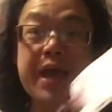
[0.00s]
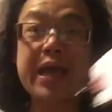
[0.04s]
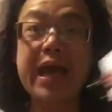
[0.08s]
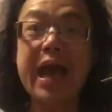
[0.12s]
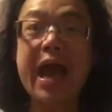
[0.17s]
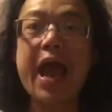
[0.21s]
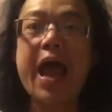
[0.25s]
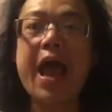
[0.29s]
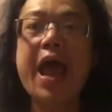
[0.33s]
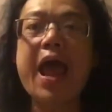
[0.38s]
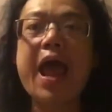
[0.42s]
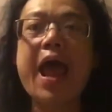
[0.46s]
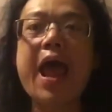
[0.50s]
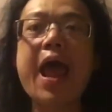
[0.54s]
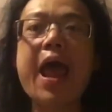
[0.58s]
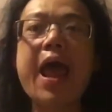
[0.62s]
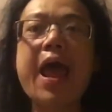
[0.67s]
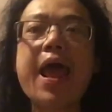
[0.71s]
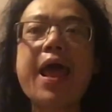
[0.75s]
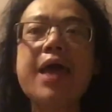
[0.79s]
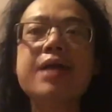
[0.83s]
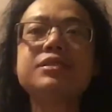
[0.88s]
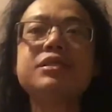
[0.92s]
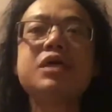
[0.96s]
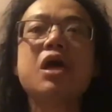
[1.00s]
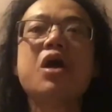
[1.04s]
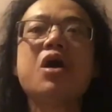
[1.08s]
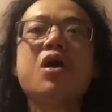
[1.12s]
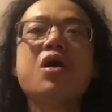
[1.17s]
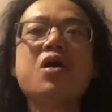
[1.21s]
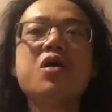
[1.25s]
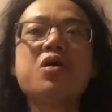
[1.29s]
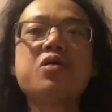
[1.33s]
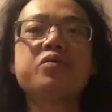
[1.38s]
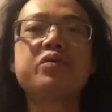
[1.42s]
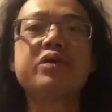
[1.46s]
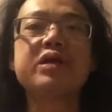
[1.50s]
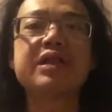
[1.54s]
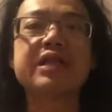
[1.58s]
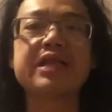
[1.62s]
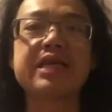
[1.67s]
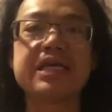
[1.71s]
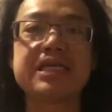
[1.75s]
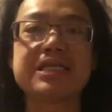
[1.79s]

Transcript: And release.